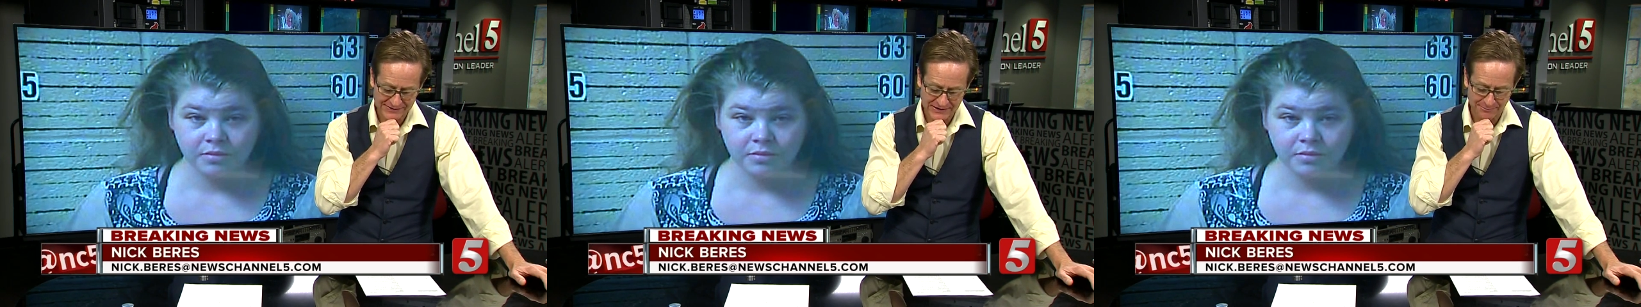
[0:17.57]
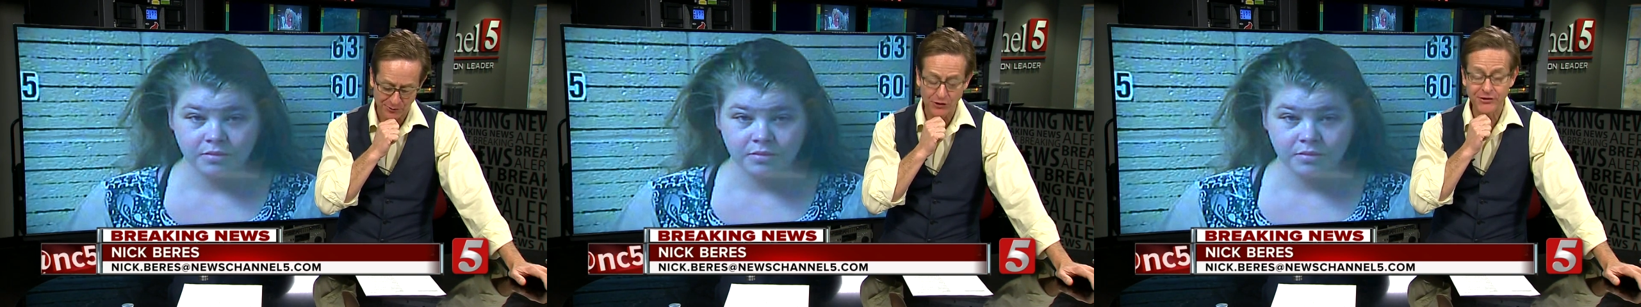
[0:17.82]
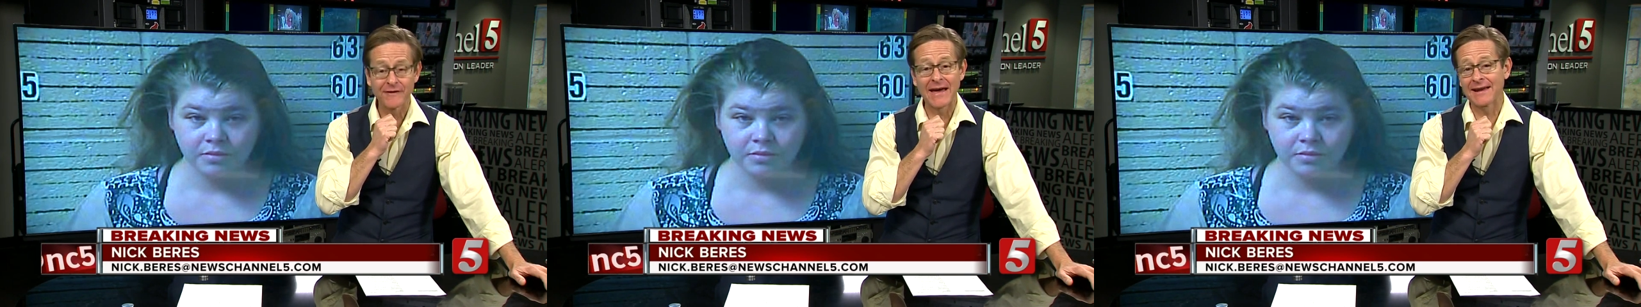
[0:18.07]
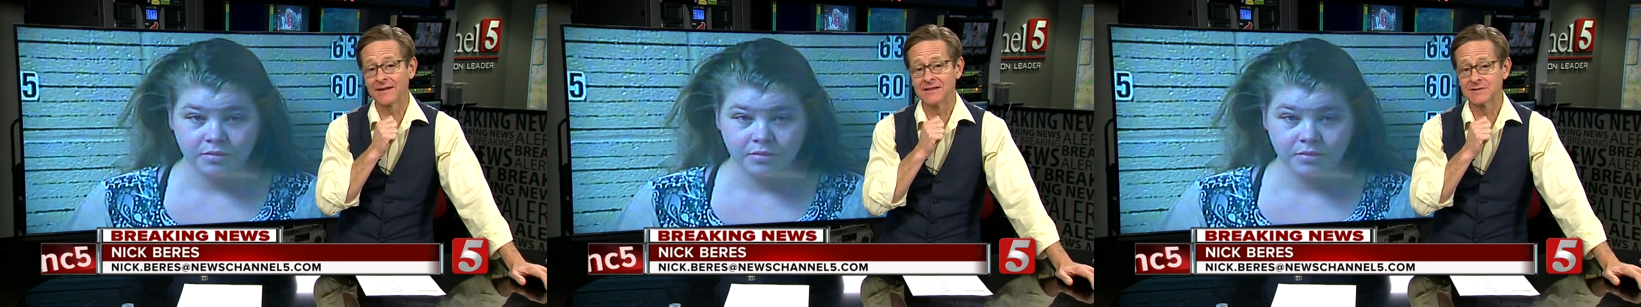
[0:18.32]
Speaker 1: Uh, both of
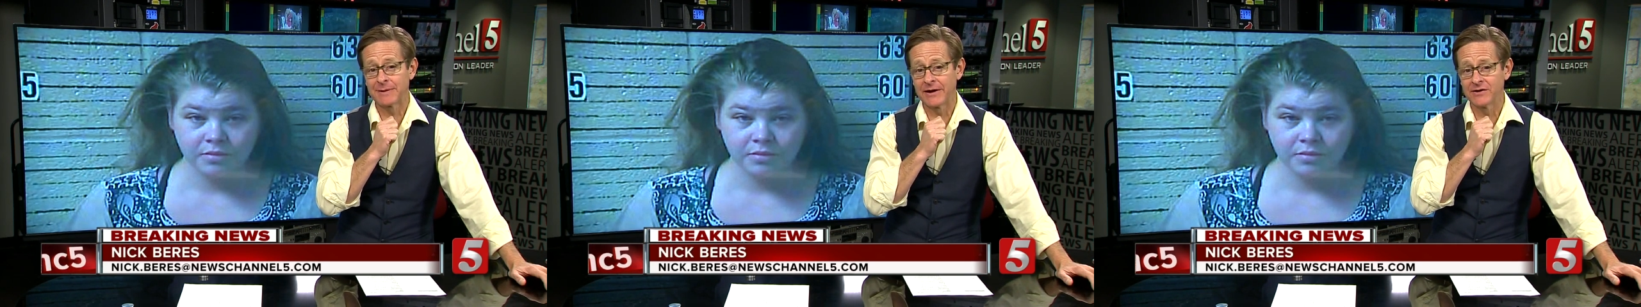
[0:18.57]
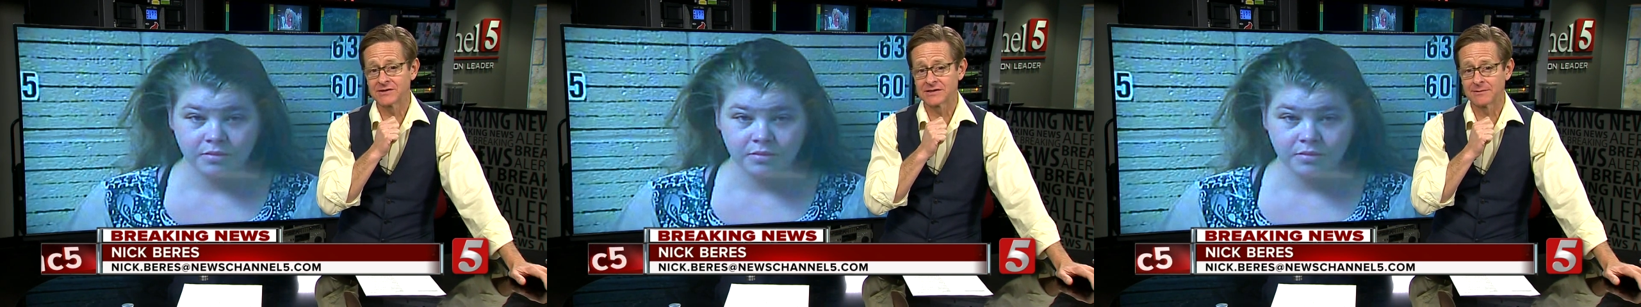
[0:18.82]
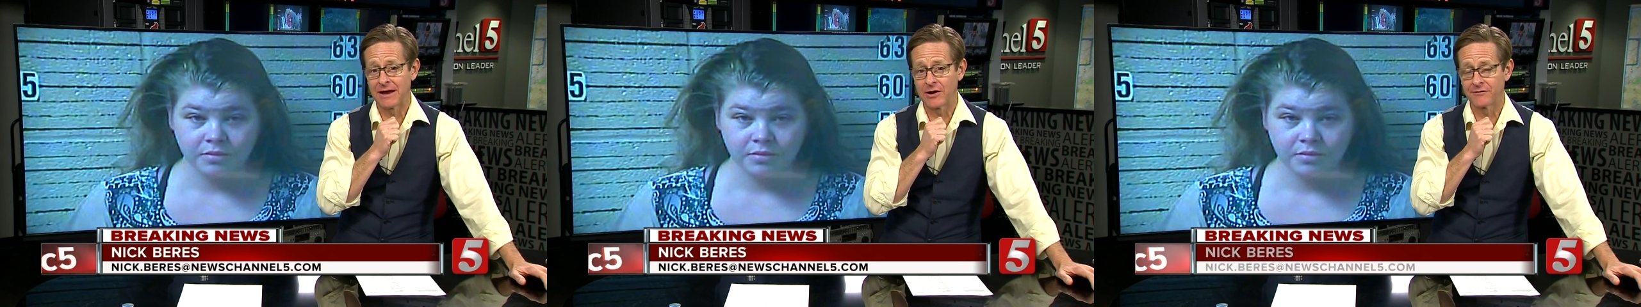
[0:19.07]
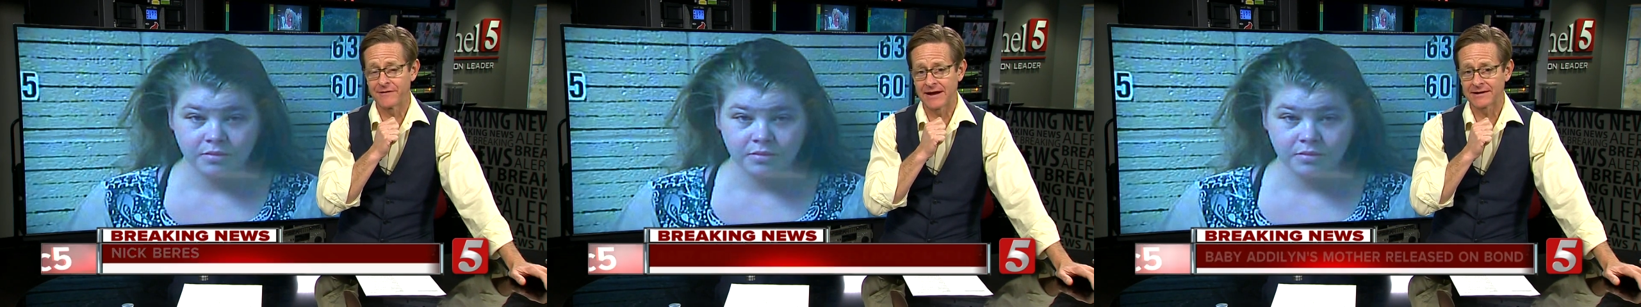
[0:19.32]
Adlin's parents, as a matter
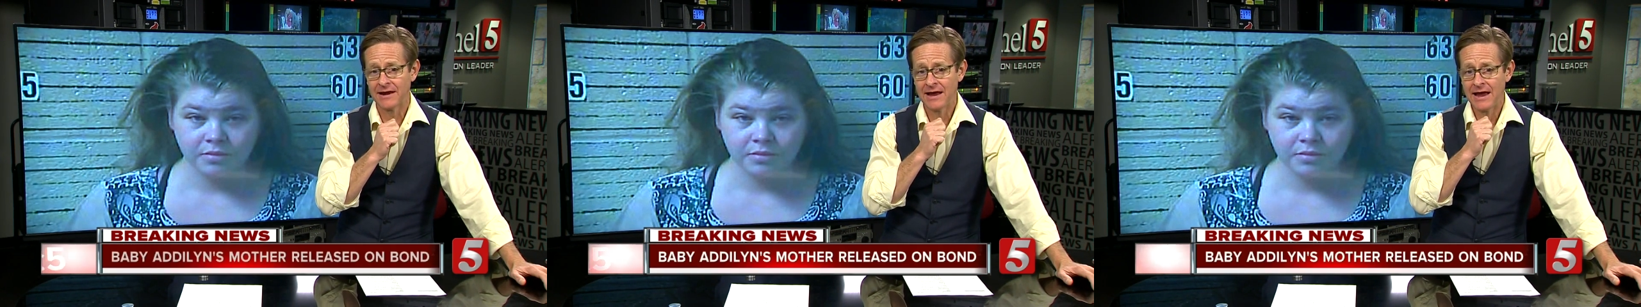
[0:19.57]
of fact,